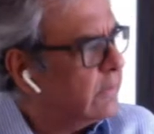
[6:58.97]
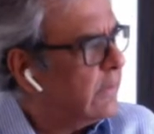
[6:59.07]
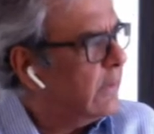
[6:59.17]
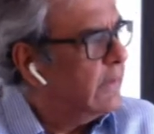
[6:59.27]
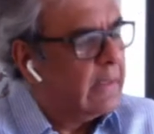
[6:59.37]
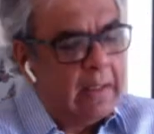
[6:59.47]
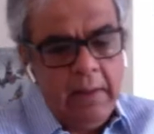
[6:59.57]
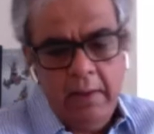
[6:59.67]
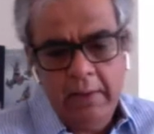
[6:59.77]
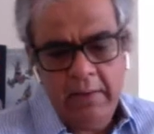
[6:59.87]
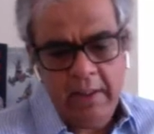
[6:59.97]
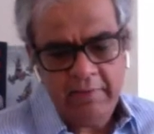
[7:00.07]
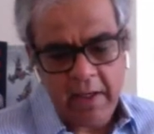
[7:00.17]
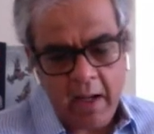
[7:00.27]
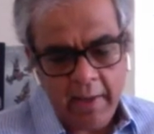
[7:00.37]
See,
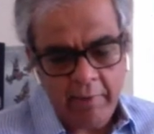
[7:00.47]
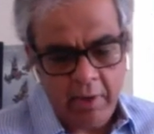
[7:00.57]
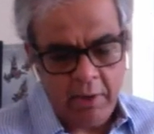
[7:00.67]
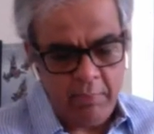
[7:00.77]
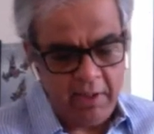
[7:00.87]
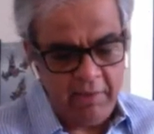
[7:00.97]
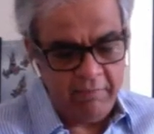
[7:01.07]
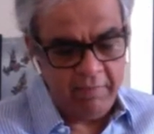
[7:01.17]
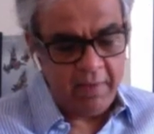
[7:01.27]
David, I really believe